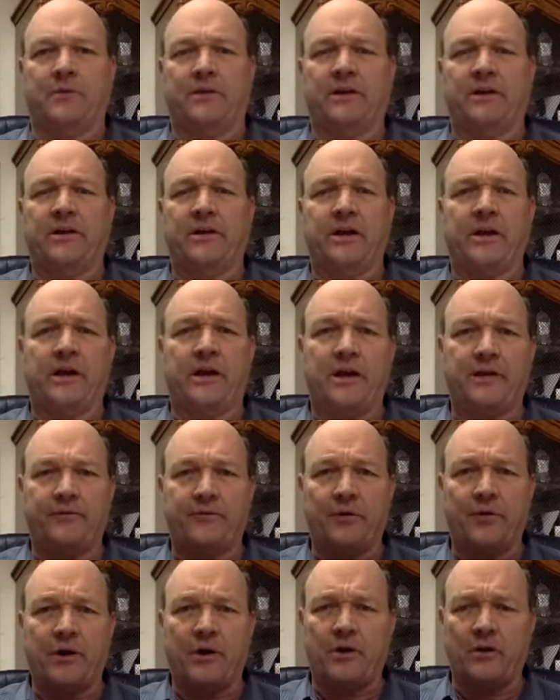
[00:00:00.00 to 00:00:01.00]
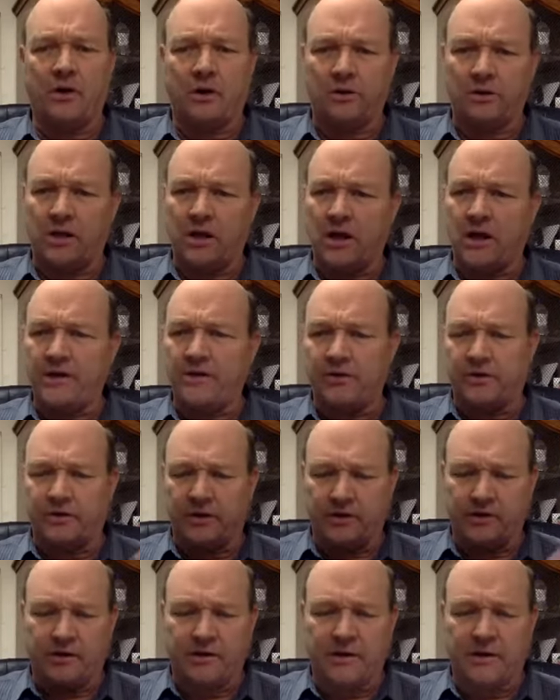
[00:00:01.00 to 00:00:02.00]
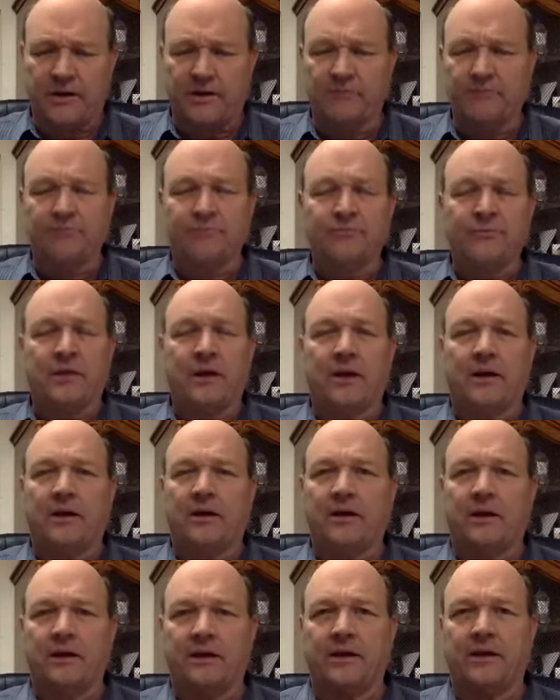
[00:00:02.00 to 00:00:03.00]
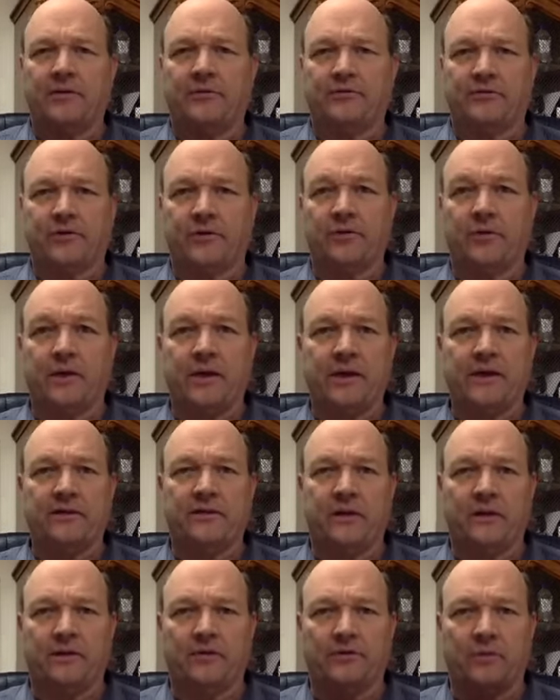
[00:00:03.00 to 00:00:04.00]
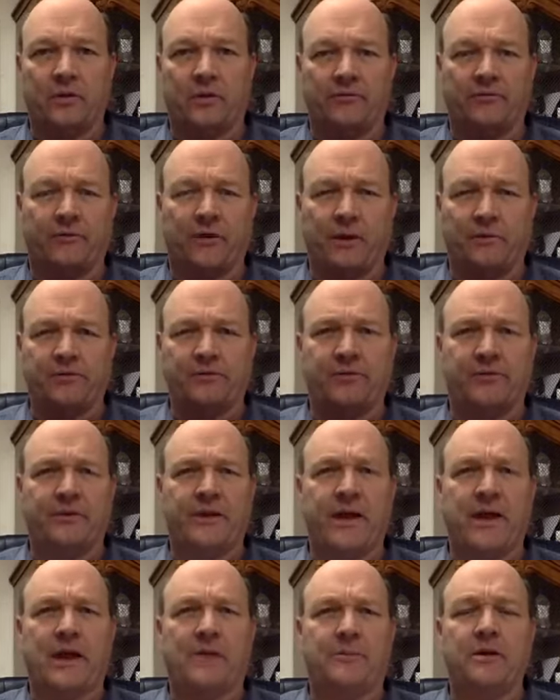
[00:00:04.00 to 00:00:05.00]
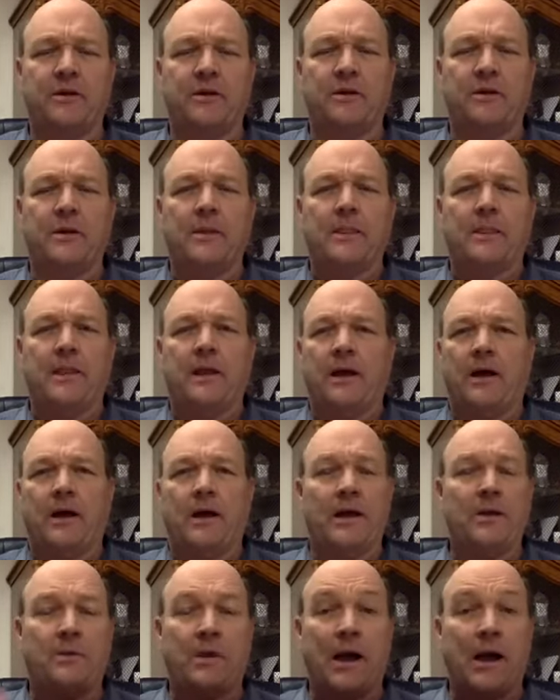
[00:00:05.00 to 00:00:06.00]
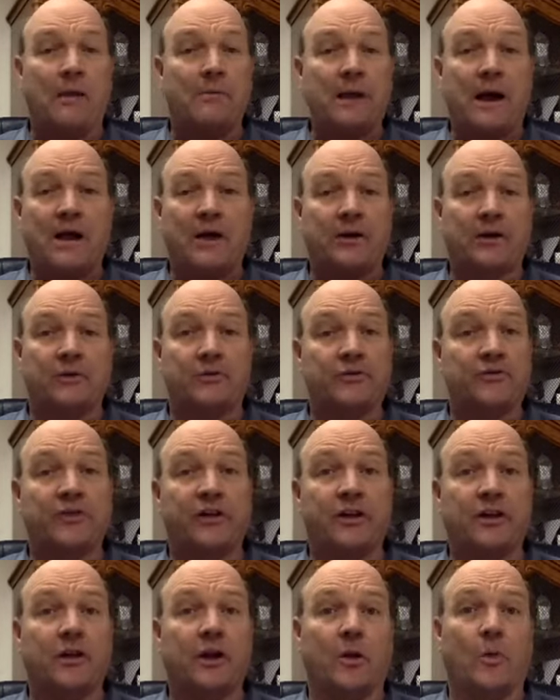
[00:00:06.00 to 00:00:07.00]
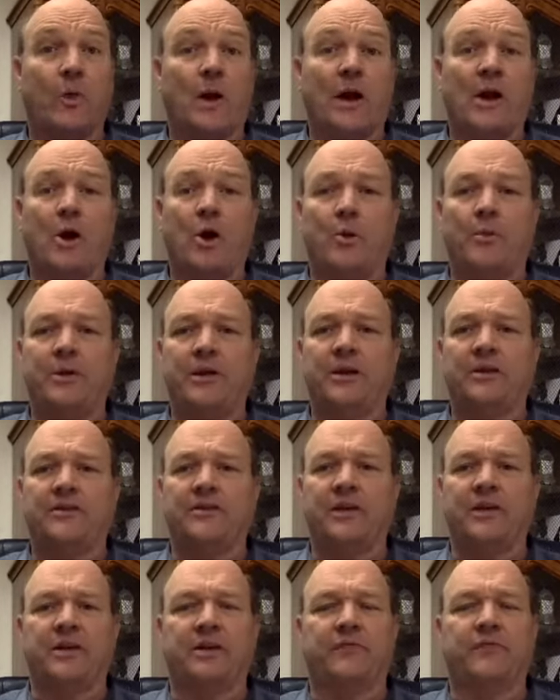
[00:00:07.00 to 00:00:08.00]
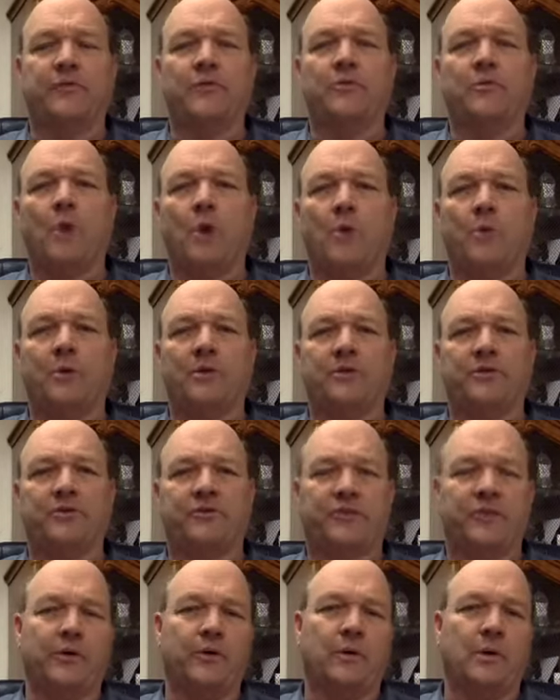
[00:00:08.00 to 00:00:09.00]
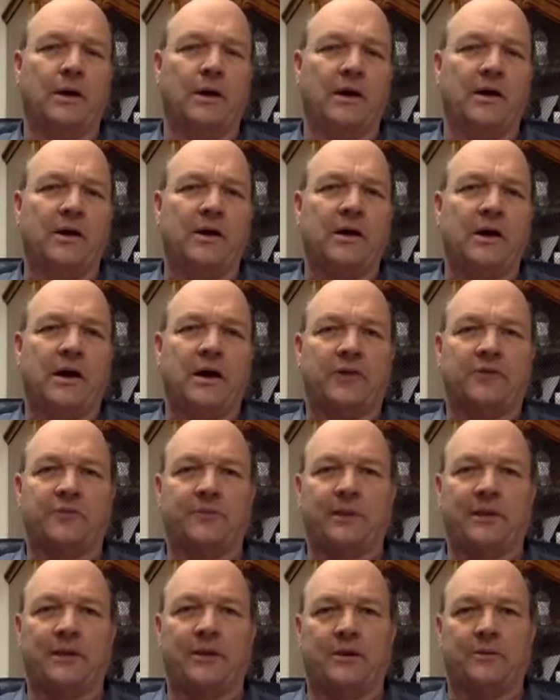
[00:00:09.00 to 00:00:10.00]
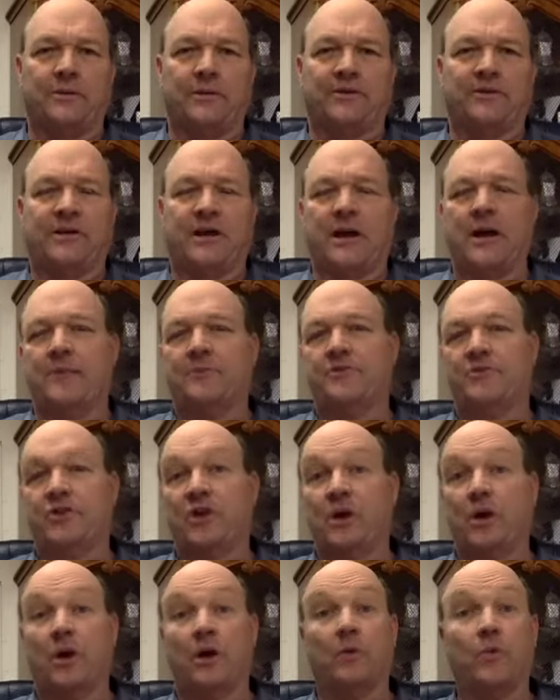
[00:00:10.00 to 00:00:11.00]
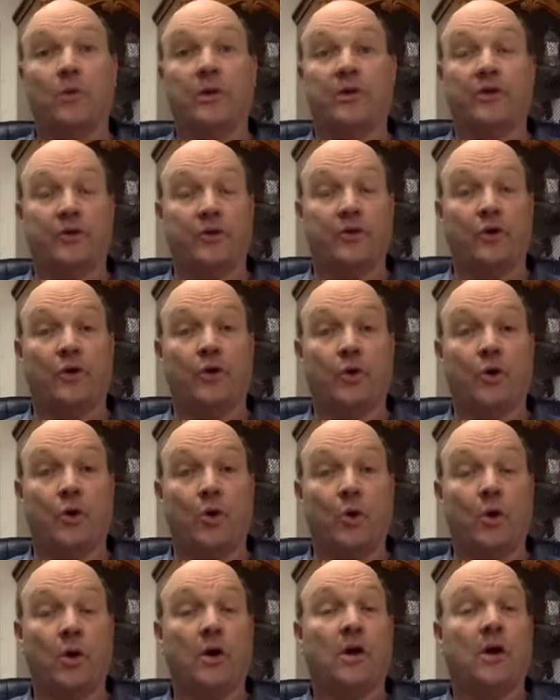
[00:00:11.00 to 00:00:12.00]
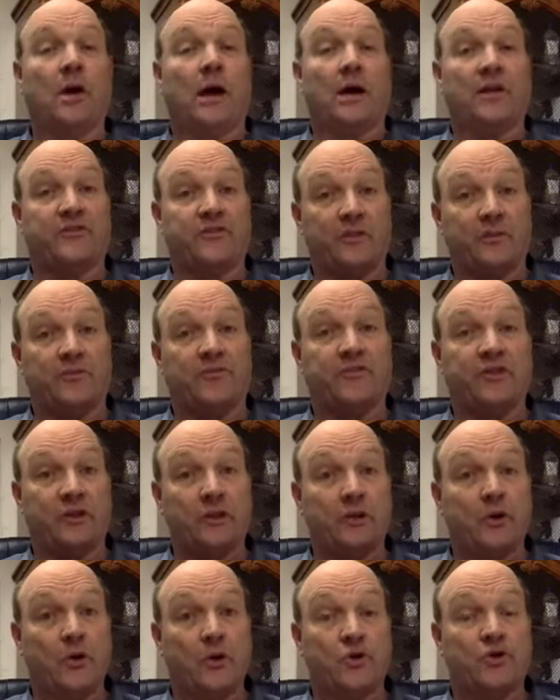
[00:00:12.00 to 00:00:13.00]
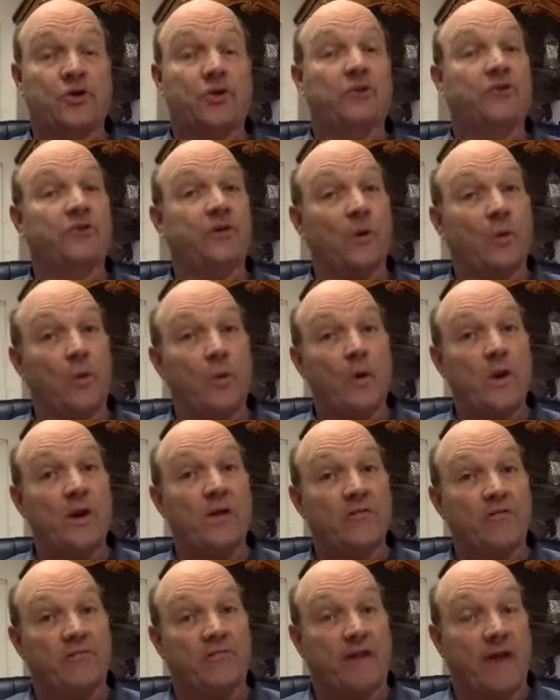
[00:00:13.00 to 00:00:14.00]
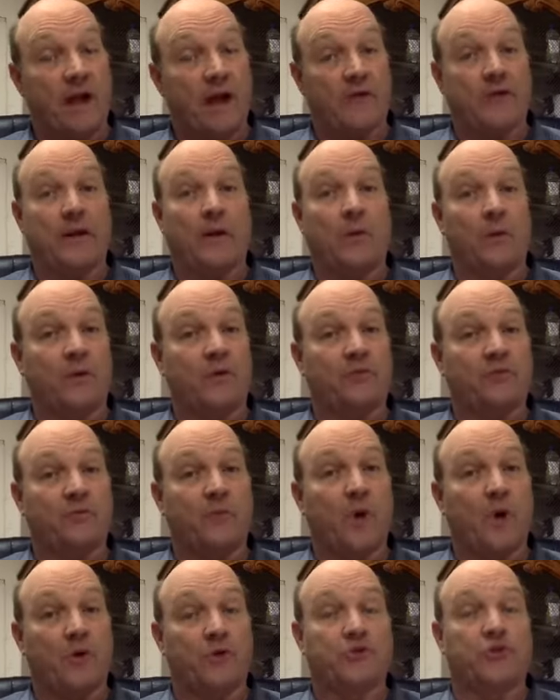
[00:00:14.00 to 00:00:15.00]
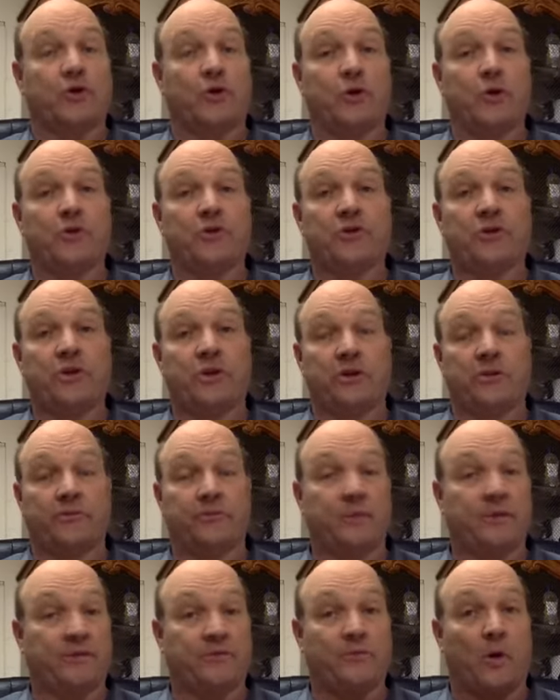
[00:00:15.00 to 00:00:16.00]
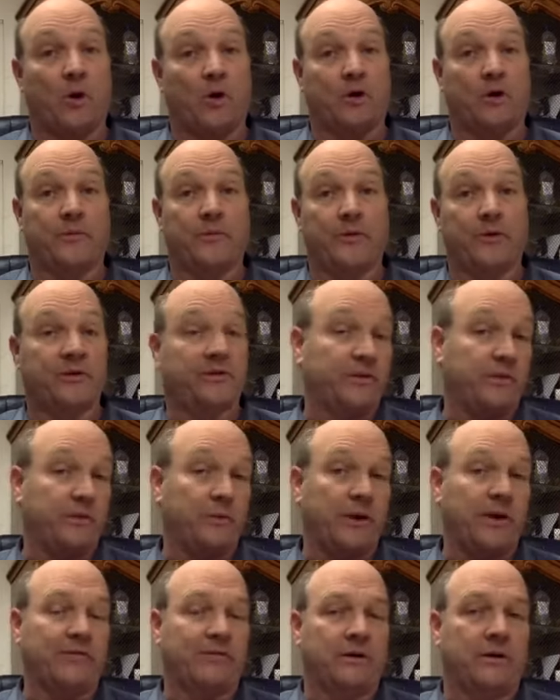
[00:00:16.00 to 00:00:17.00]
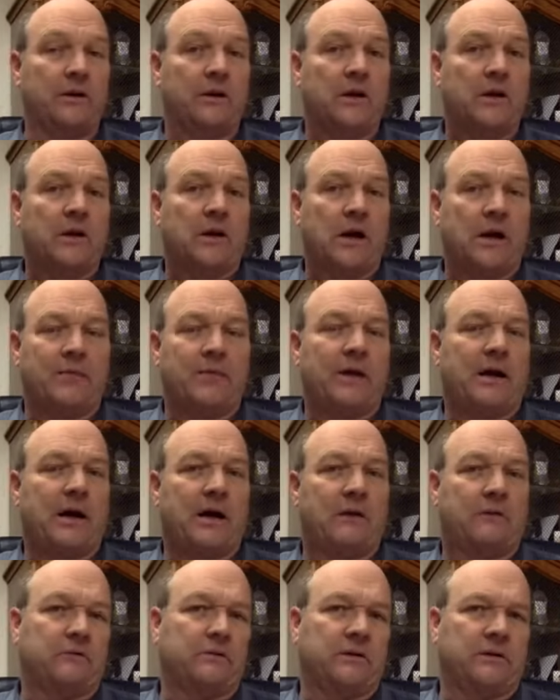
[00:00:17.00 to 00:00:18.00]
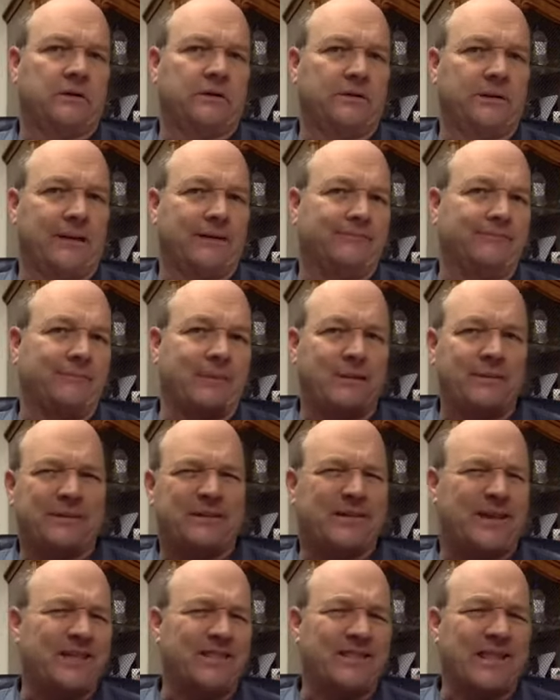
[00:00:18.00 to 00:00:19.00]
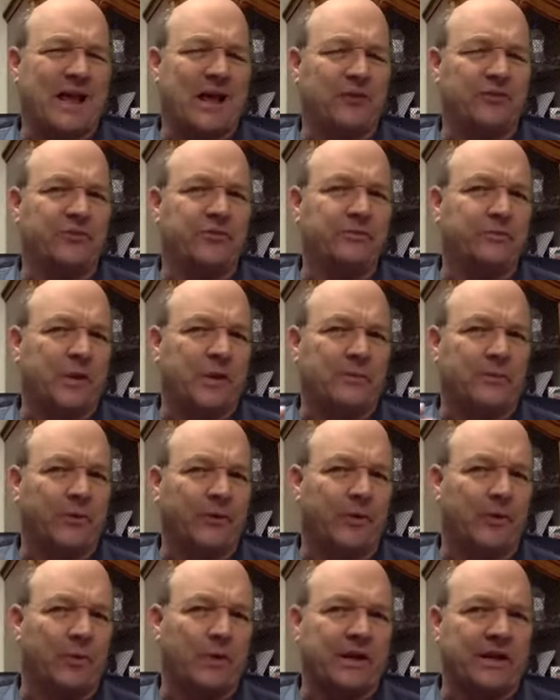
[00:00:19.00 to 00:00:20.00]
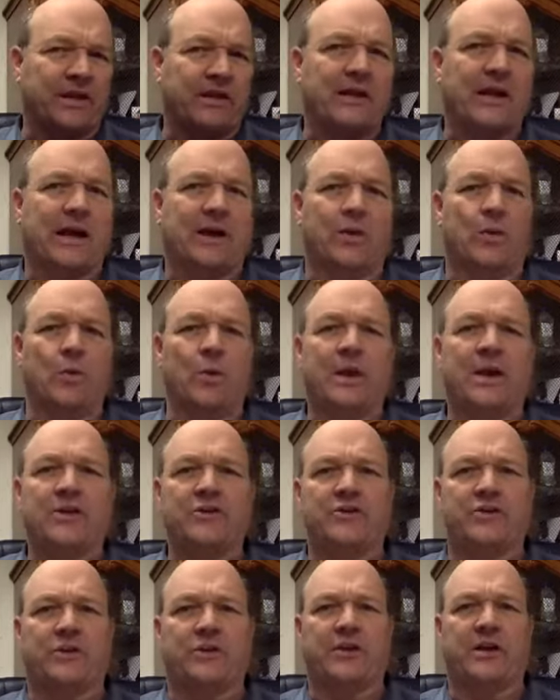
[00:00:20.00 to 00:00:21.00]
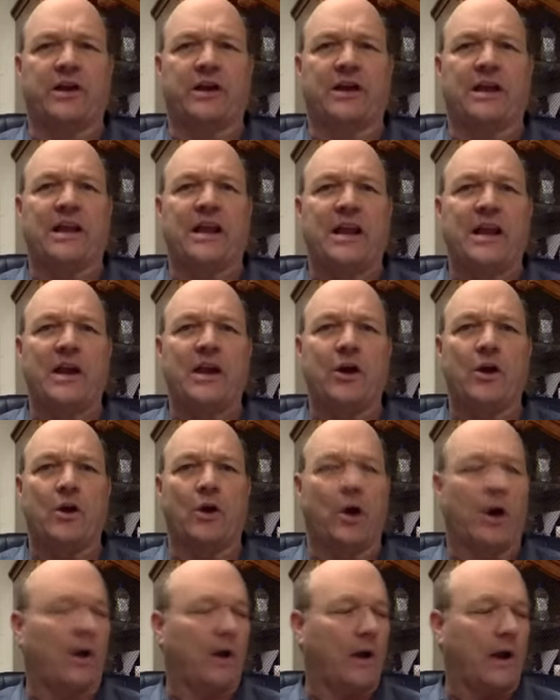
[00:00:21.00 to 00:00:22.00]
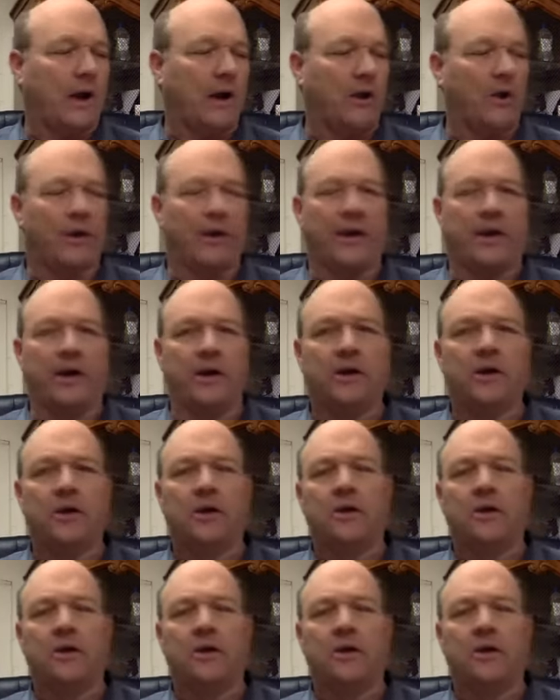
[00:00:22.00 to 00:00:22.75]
And if you're here online, you can kind of give us a greeting, tell us where you're from, some of that. But anyway, I'm out here in Sinclair, Wyoming, and taking a few moments to spend a little bit of time sharing with you some solutions that we have found. Now, we're a small church in a small community. We have about maybe 10,000 people that we can kind of reach that are kind of near our area.